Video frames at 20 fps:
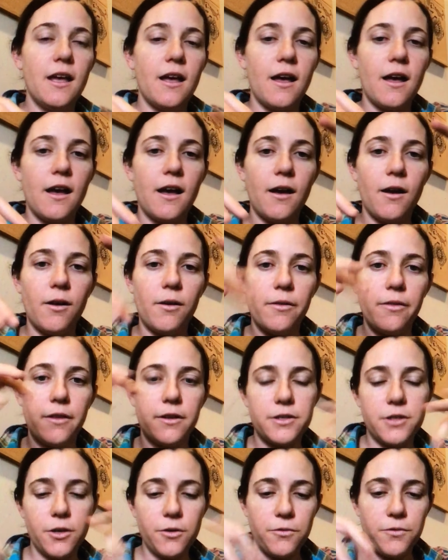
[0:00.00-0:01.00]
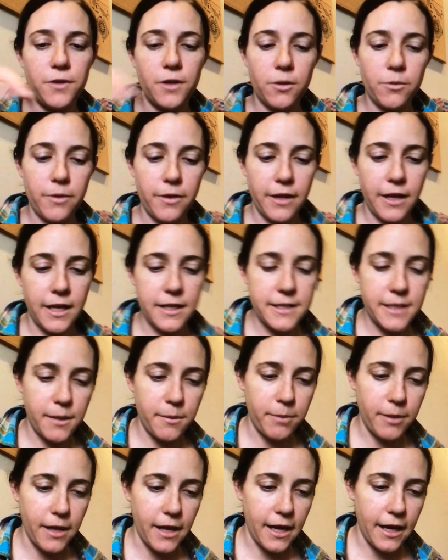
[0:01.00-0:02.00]
uh, a turf field where the kids can
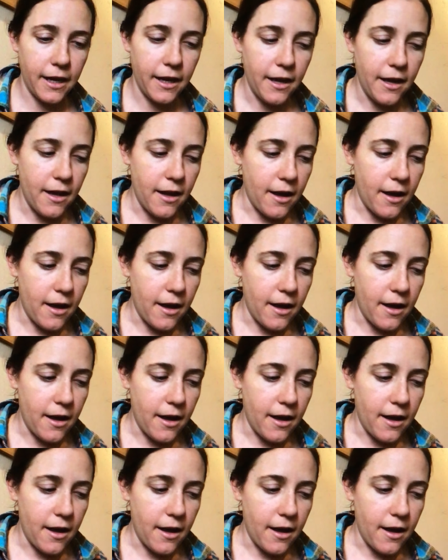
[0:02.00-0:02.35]
play.